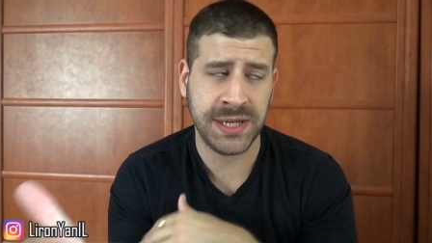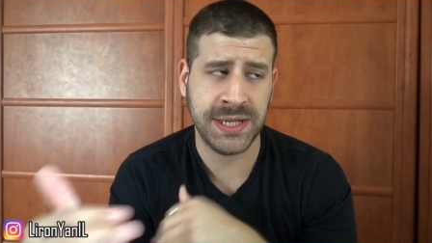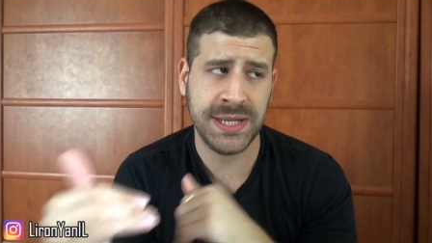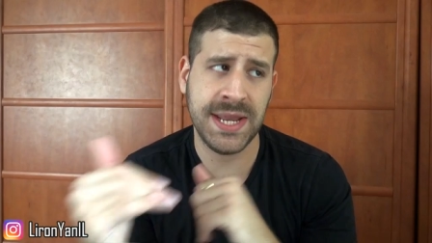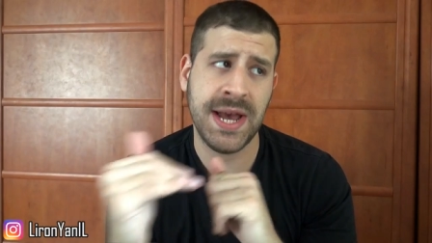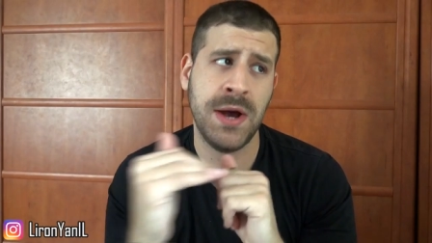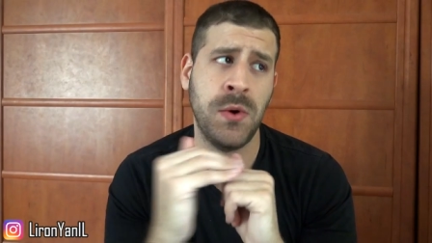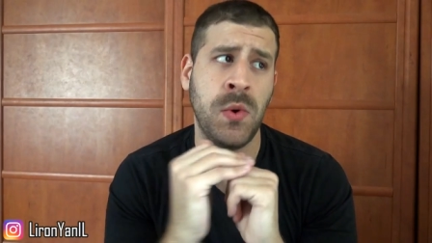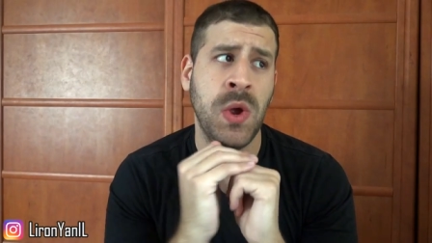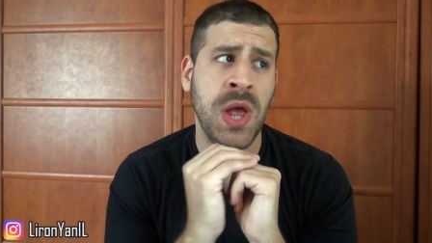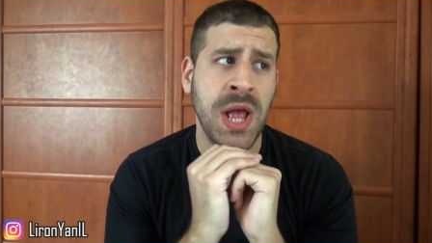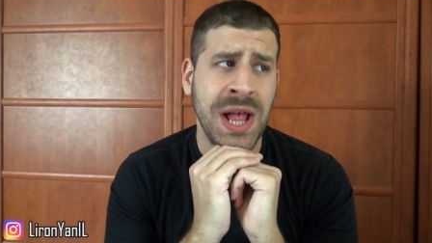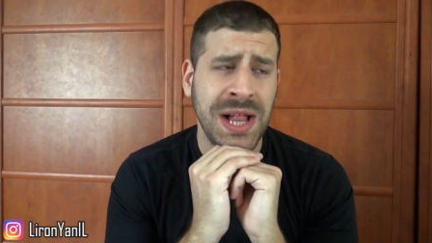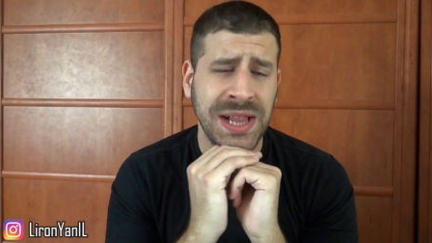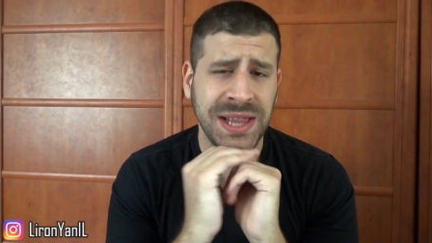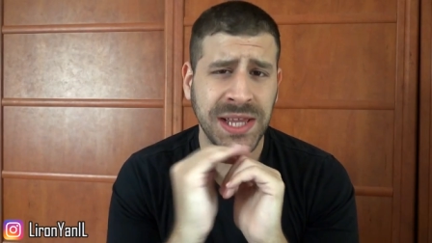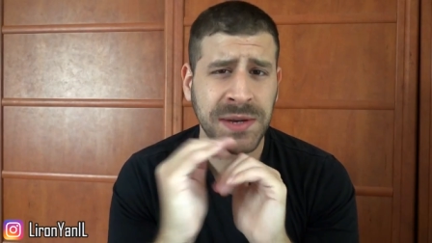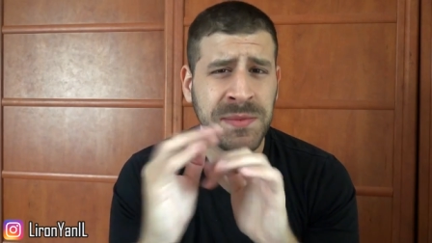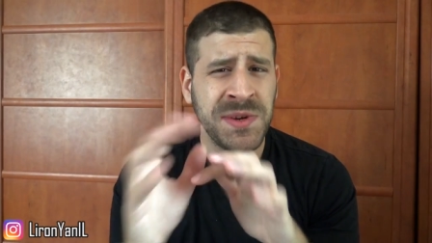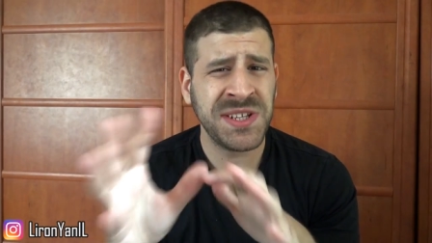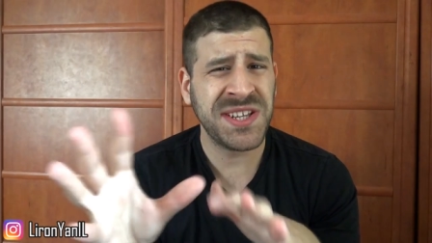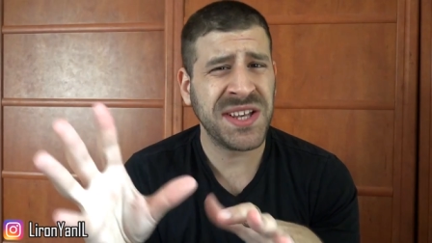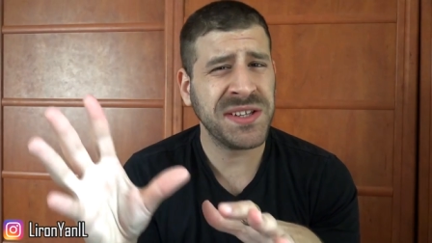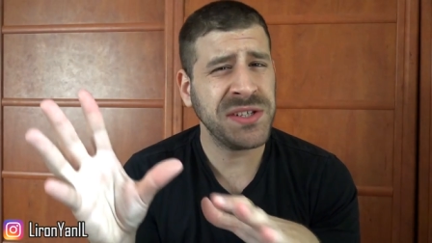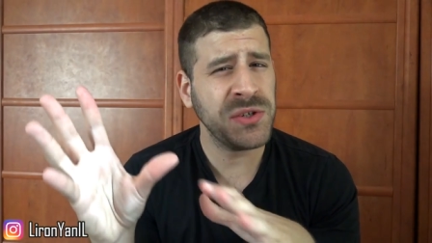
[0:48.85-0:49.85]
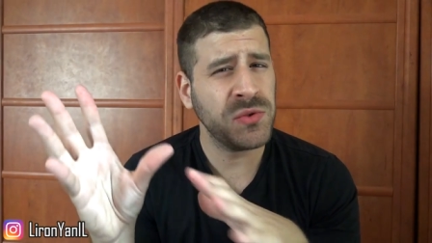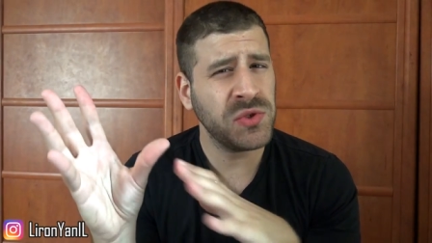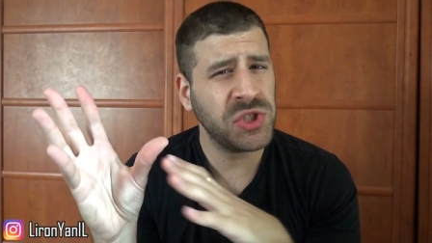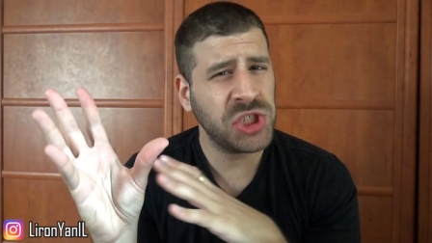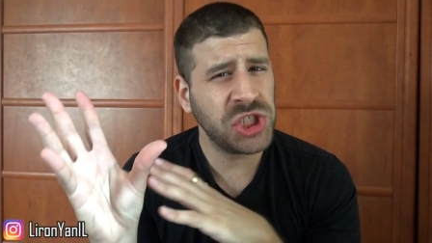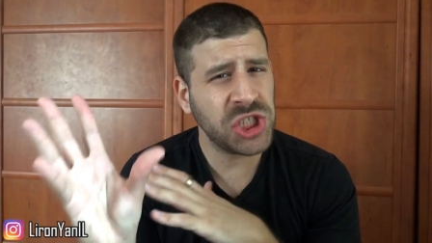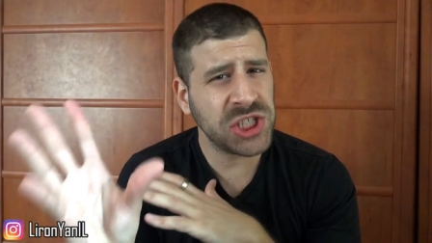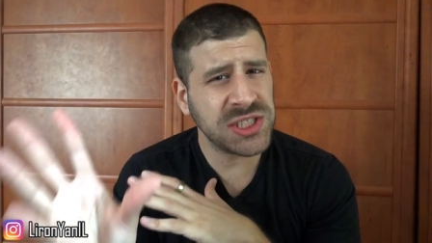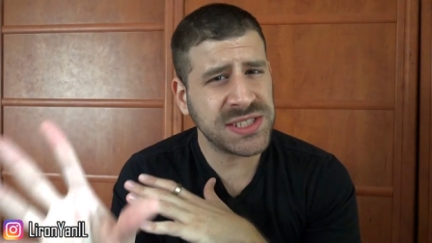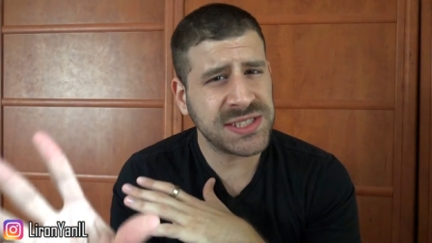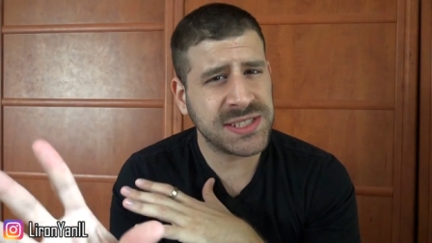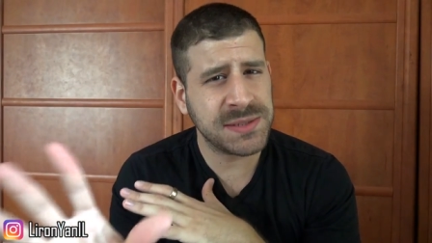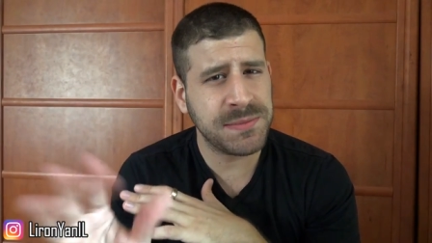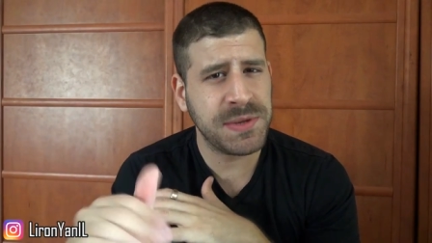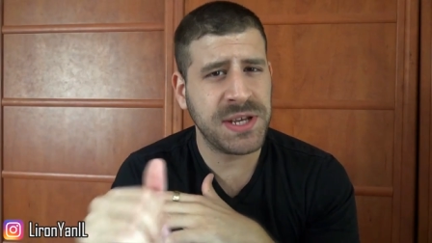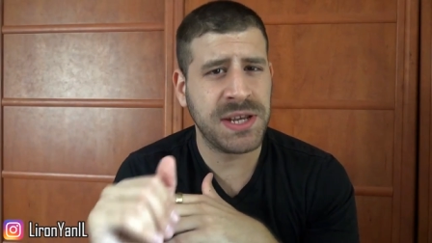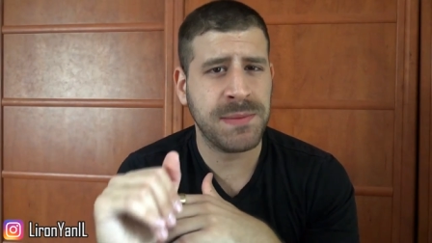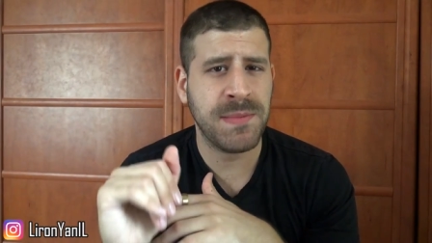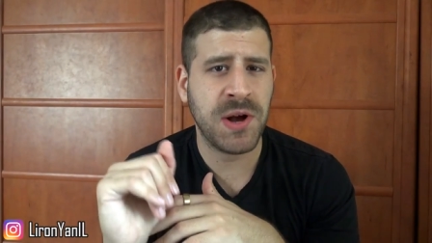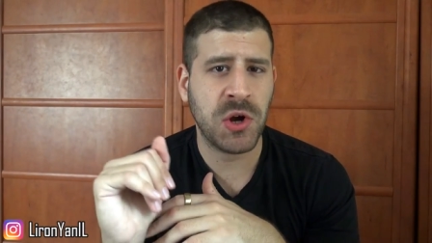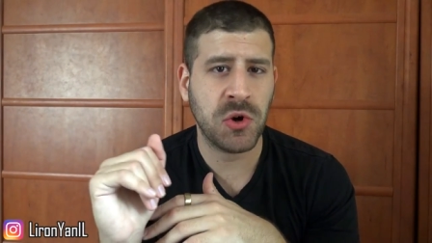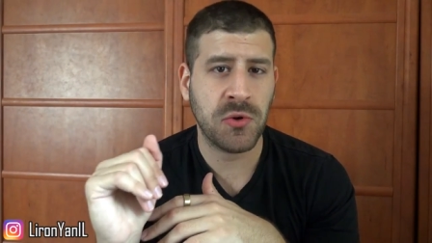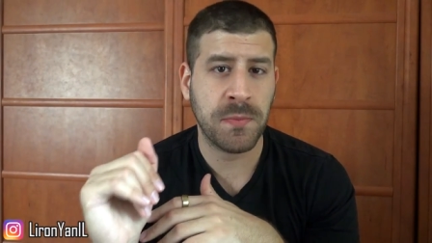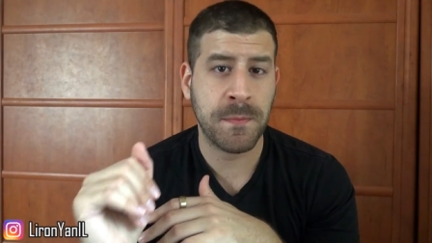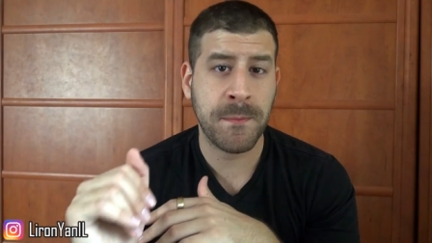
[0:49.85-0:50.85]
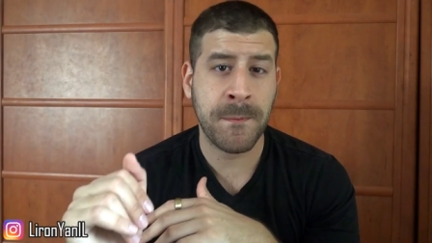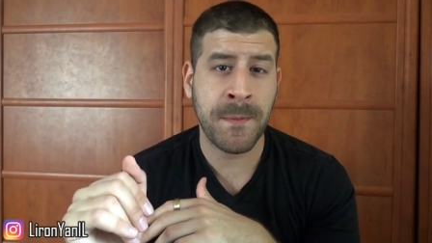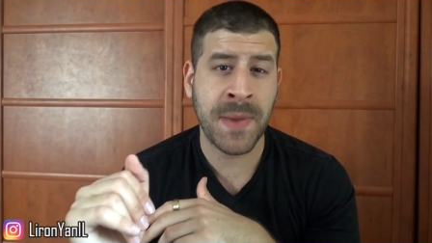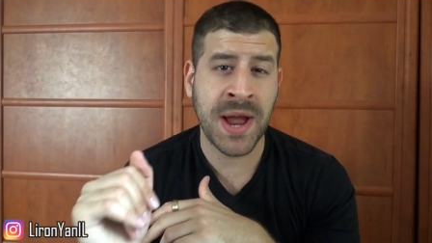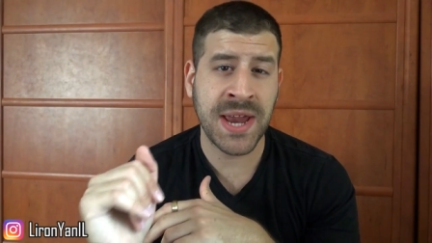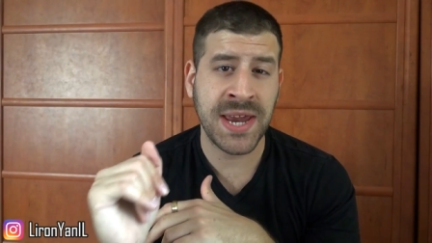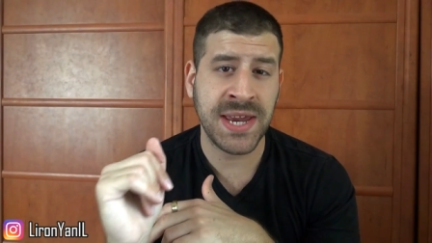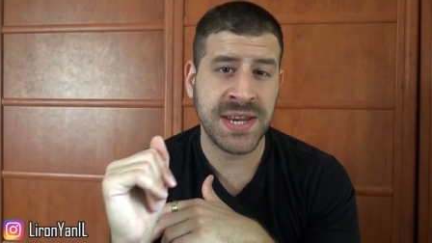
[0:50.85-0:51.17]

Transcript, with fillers: Now, let me tell you just a bit about my